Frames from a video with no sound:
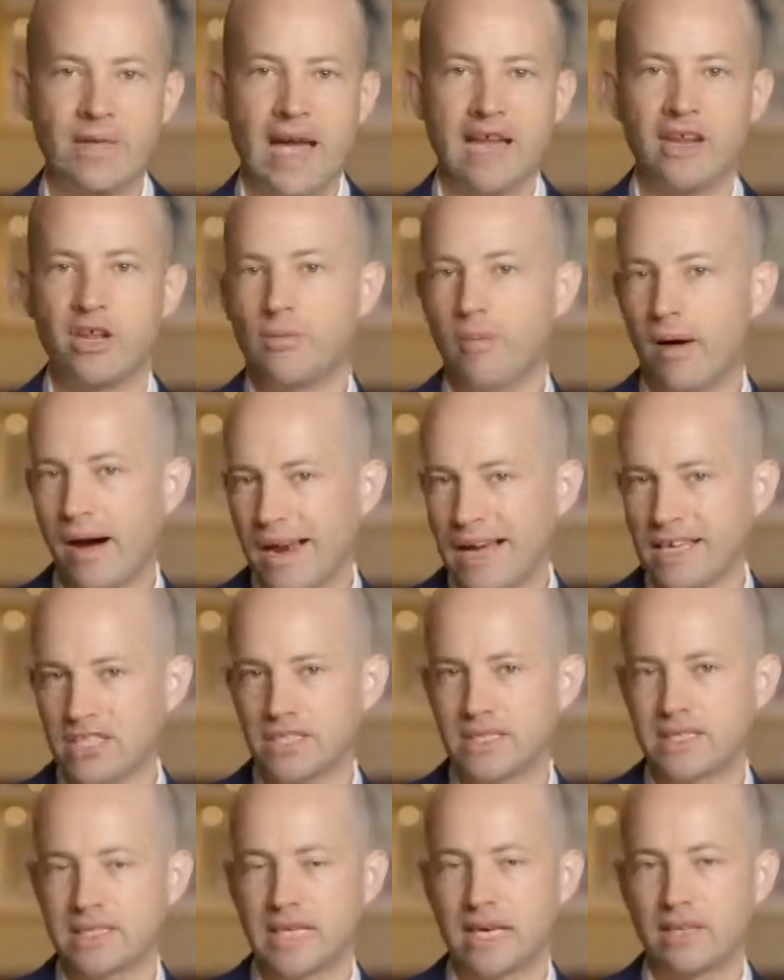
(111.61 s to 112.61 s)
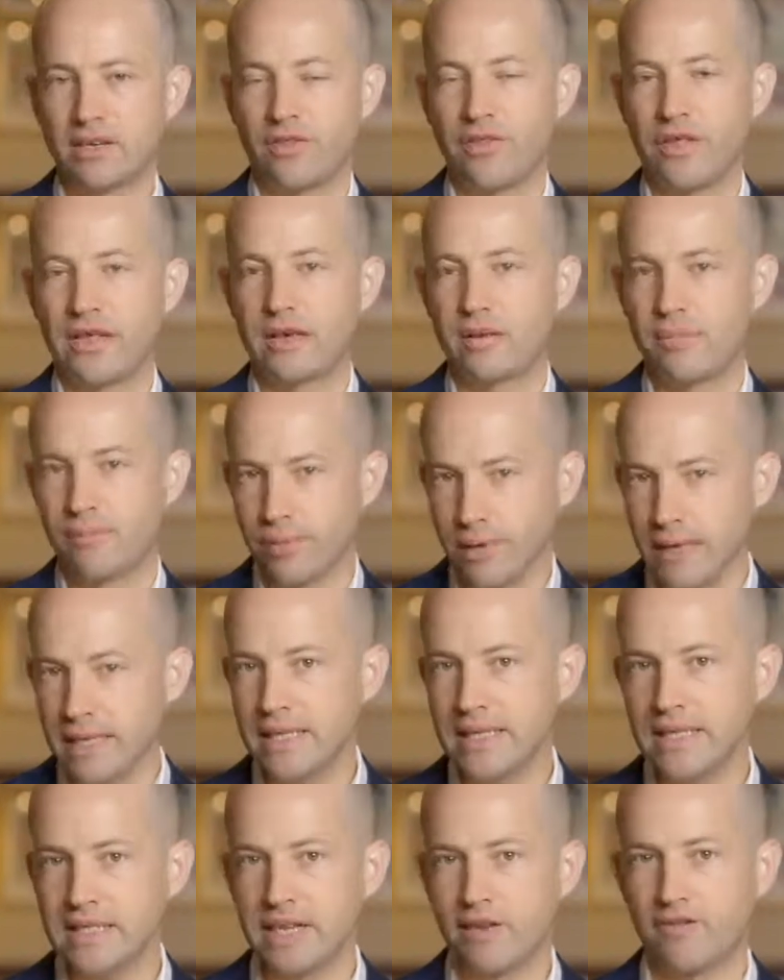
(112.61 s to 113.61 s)
And you might actually start to think
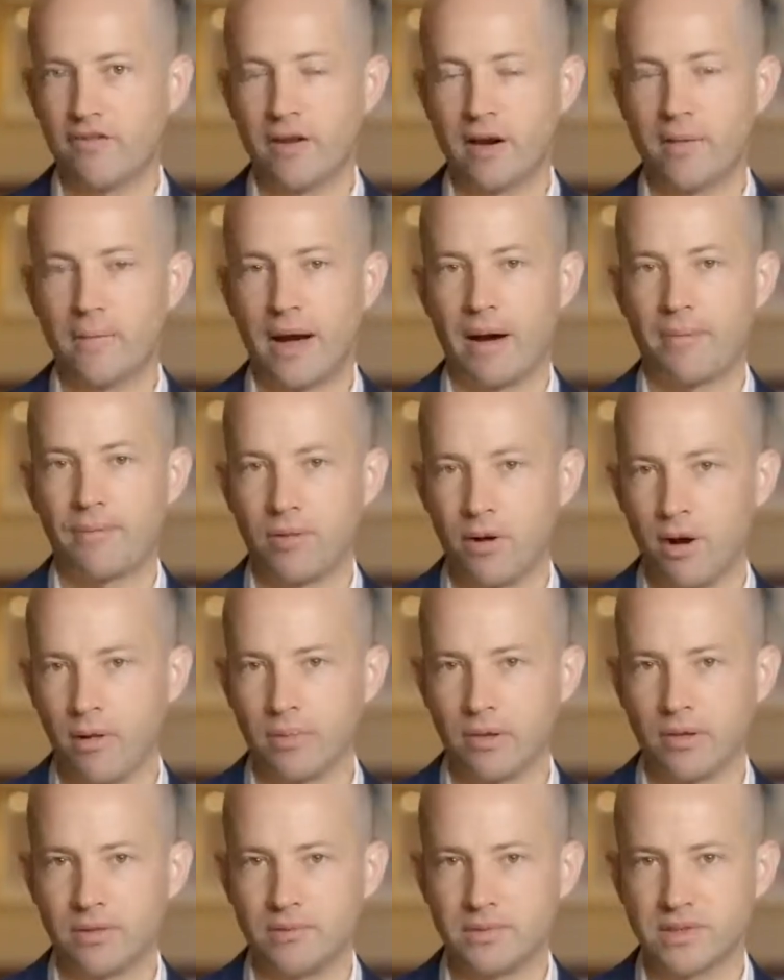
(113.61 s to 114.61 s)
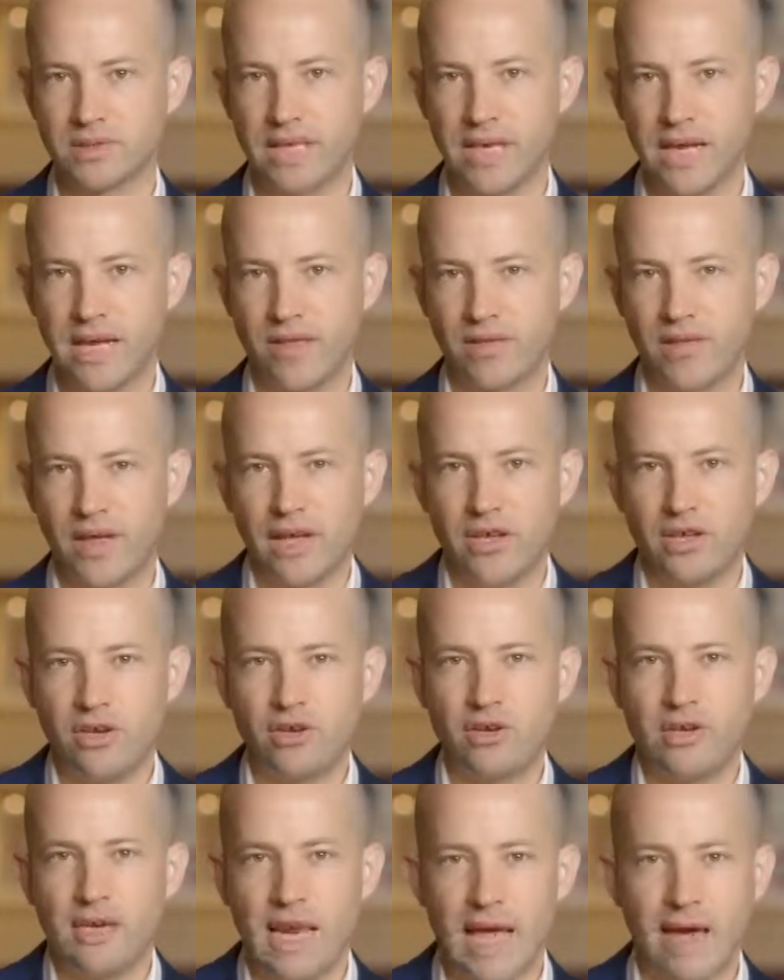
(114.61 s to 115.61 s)
completely different about problems that
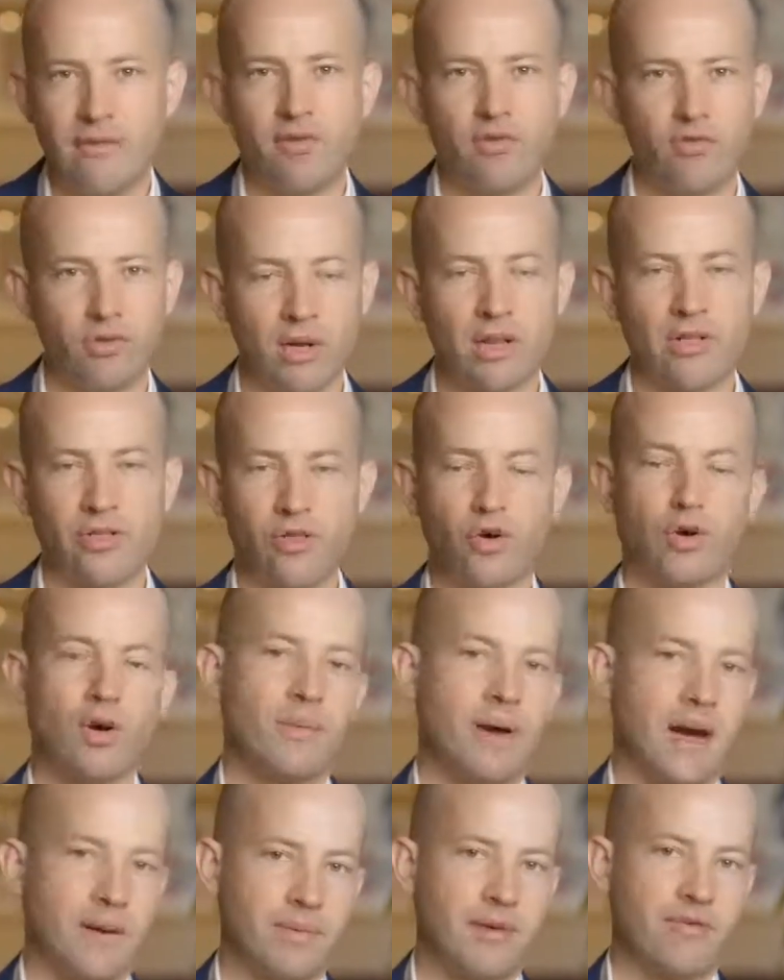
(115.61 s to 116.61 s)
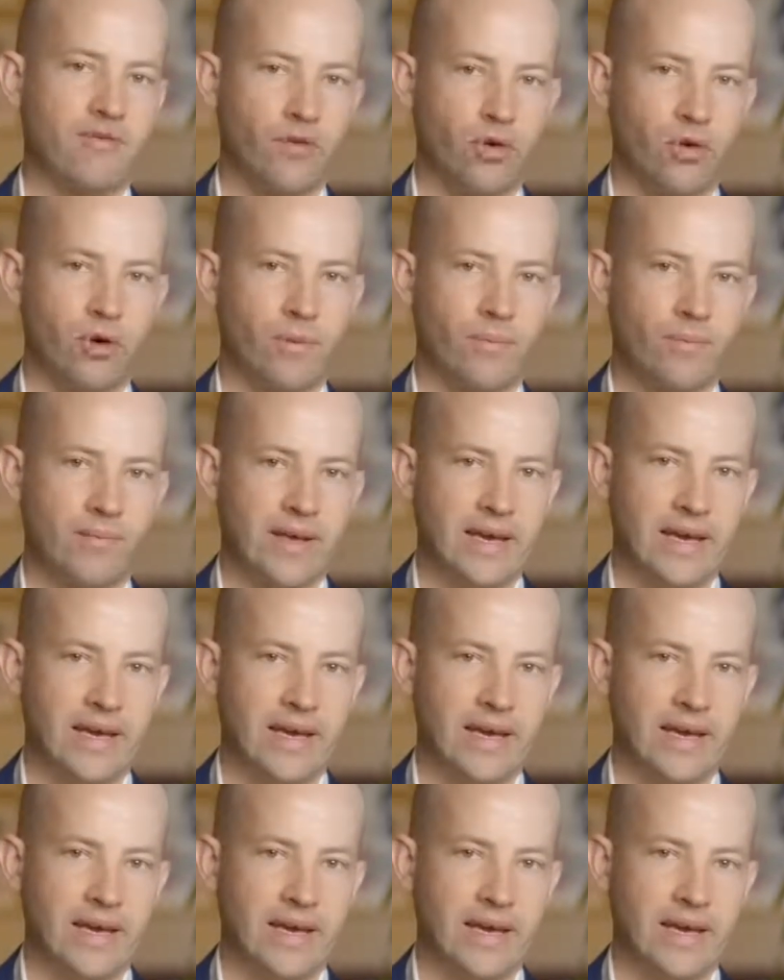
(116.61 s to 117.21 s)
you'd never really thought about before.